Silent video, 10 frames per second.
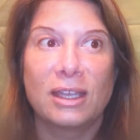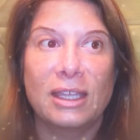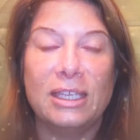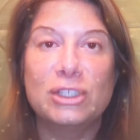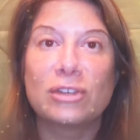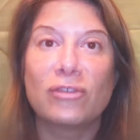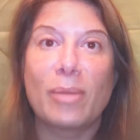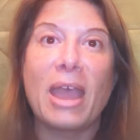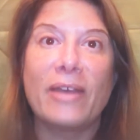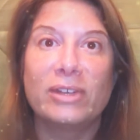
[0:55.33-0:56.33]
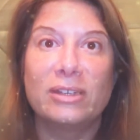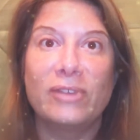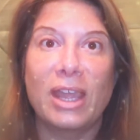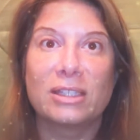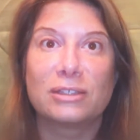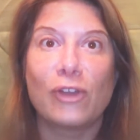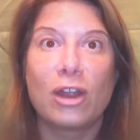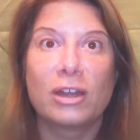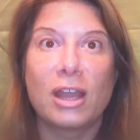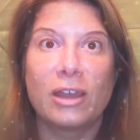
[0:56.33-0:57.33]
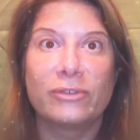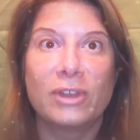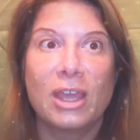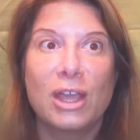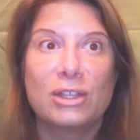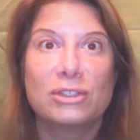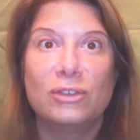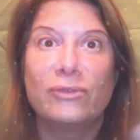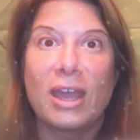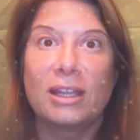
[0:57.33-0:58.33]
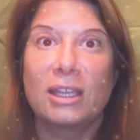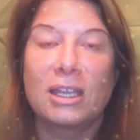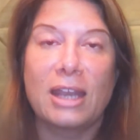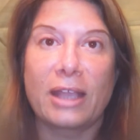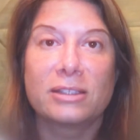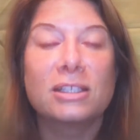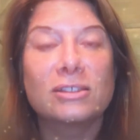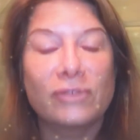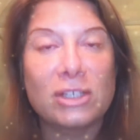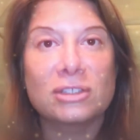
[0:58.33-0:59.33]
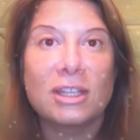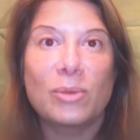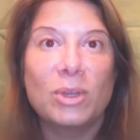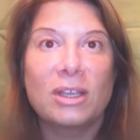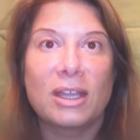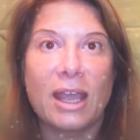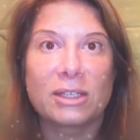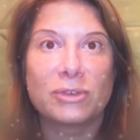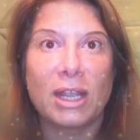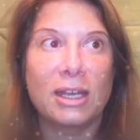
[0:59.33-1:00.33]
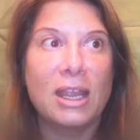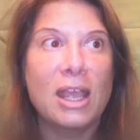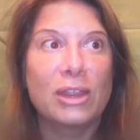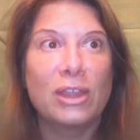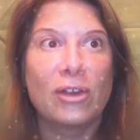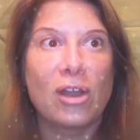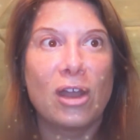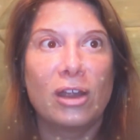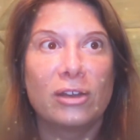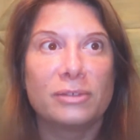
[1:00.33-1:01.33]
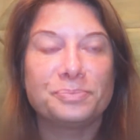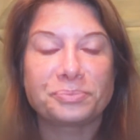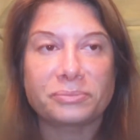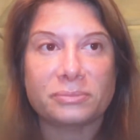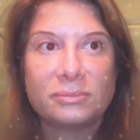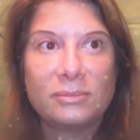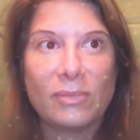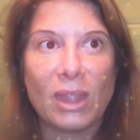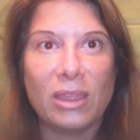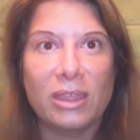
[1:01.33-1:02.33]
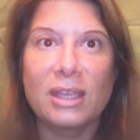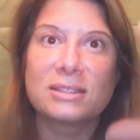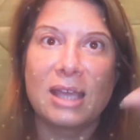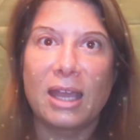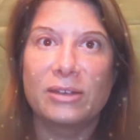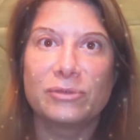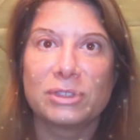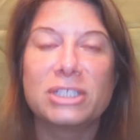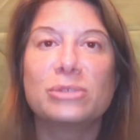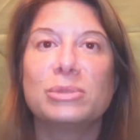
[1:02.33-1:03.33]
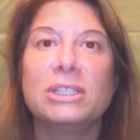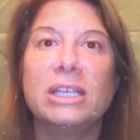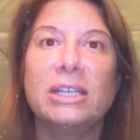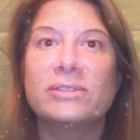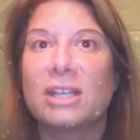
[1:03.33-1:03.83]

each of them haven't advanced far enough to finally connect because eventually they will connect, right? There are things that religion believes